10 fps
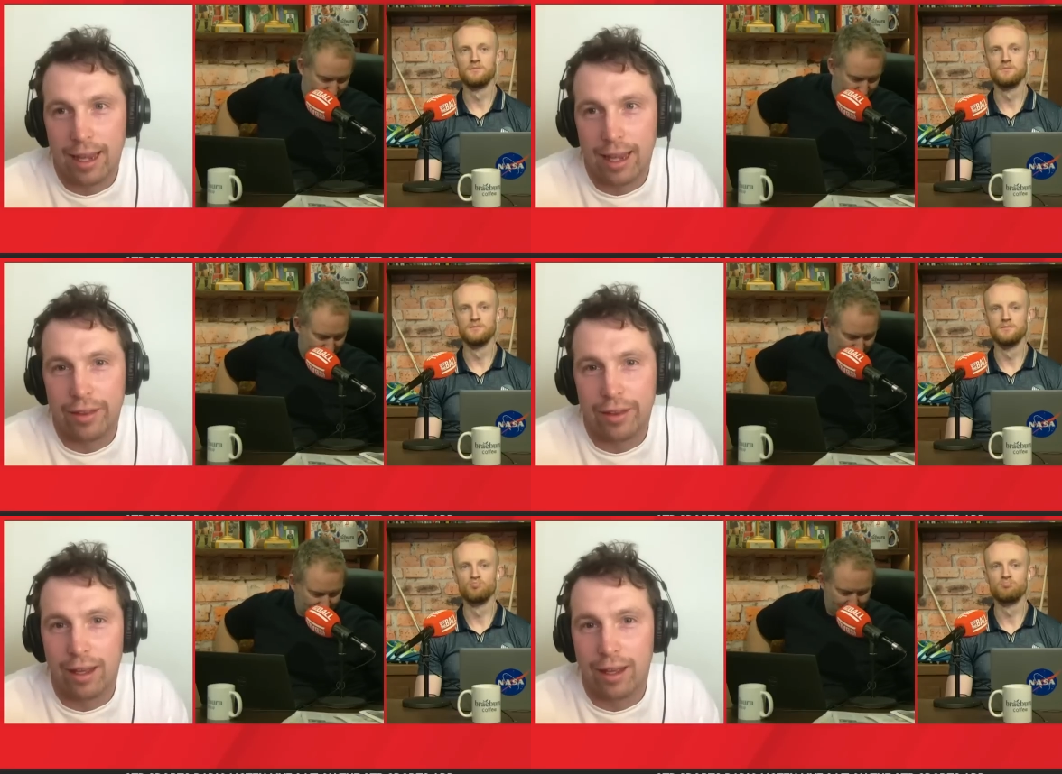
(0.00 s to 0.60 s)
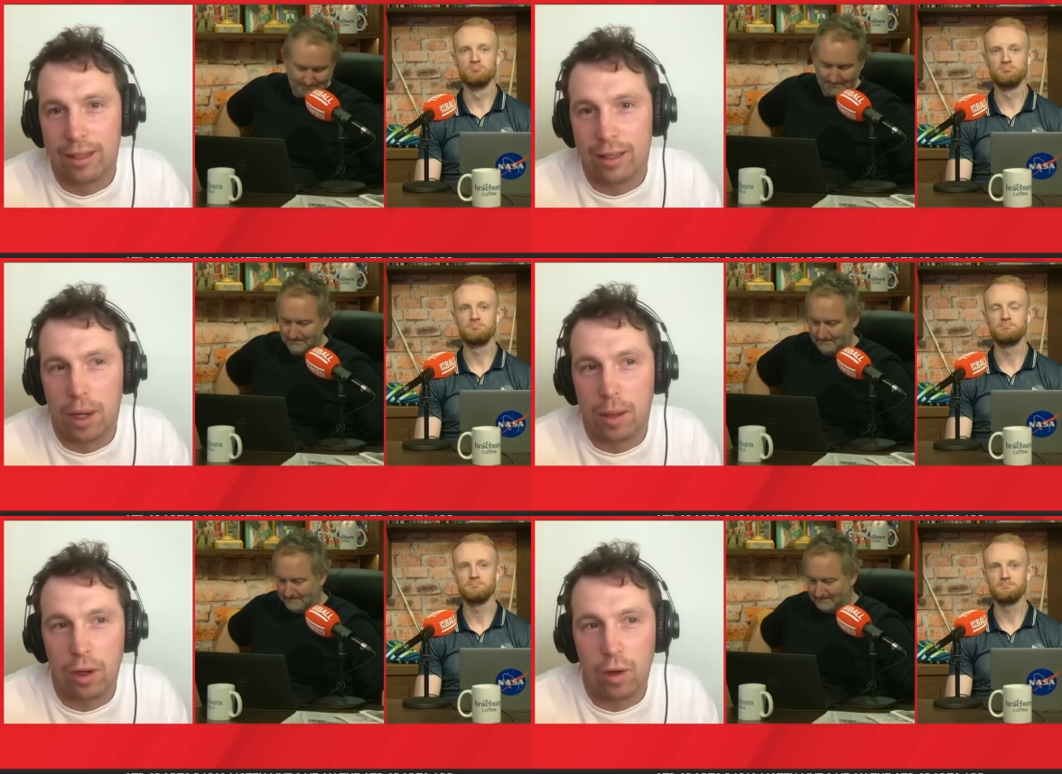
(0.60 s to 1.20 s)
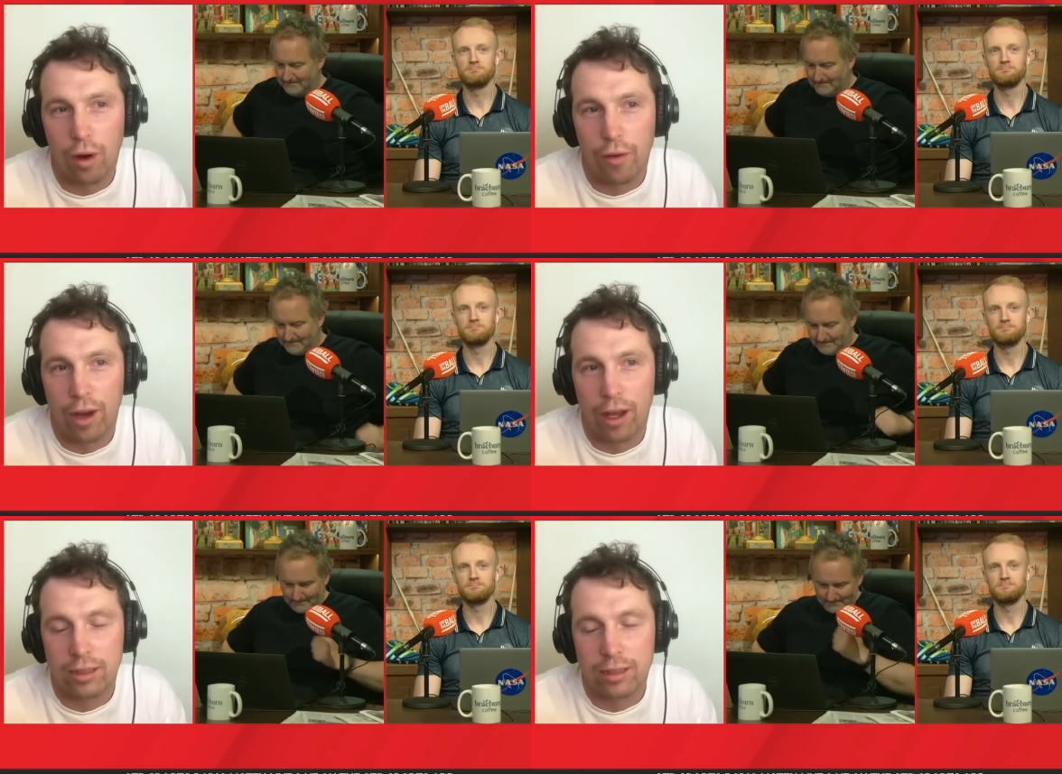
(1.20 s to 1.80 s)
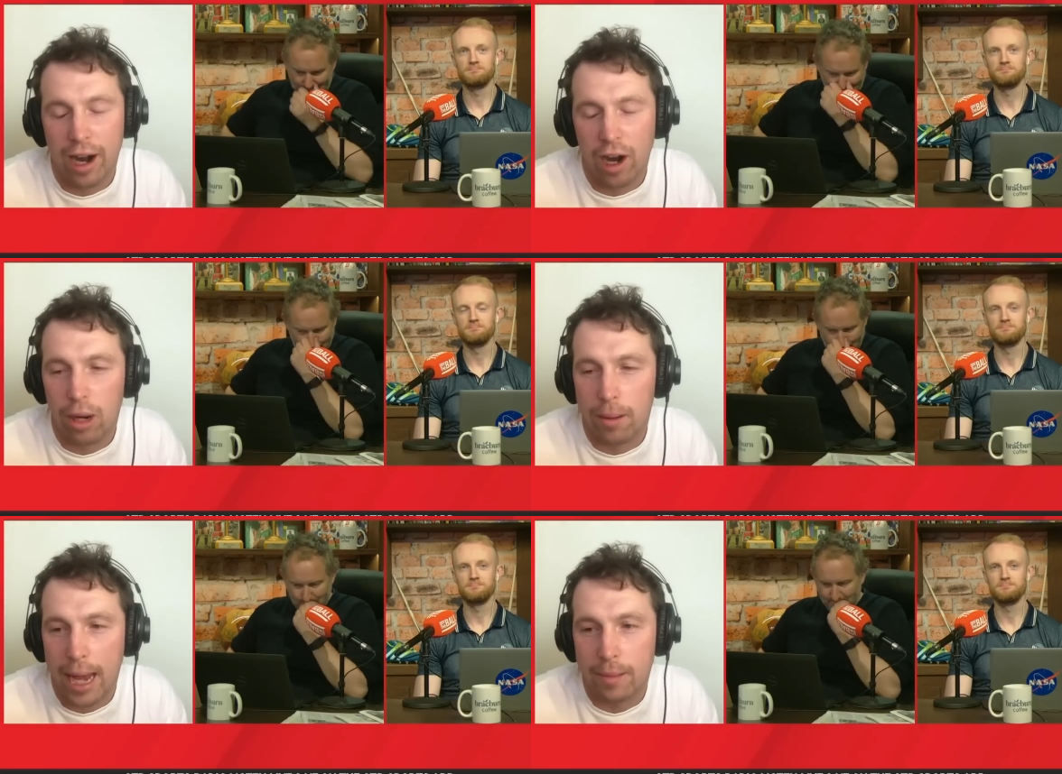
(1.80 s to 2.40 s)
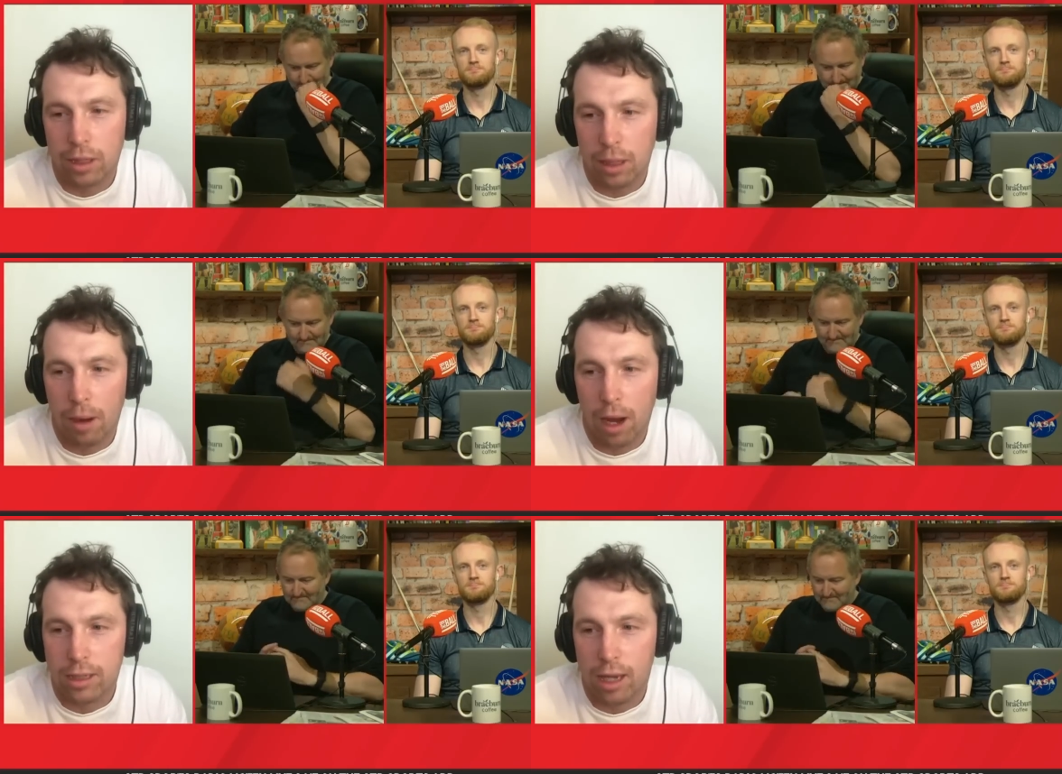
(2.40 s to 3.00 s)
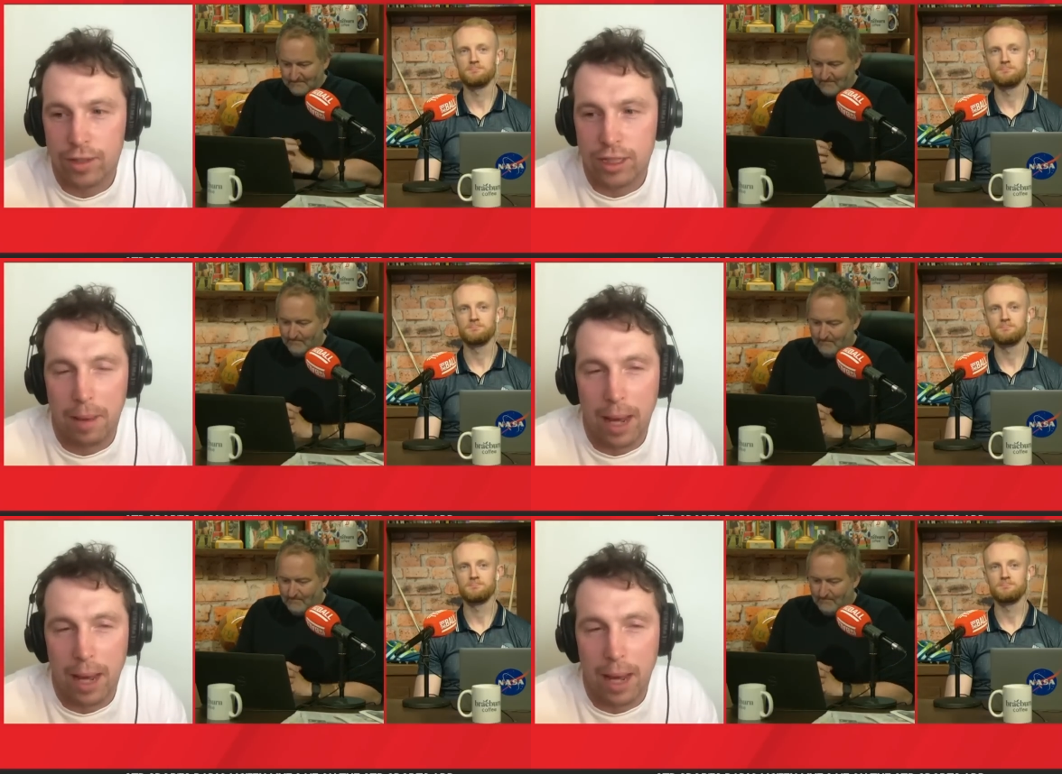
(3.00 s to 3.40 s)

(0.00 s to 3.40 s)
Speaker 1: In the, the preliminary quarterfinals, they're going to be absolute box office.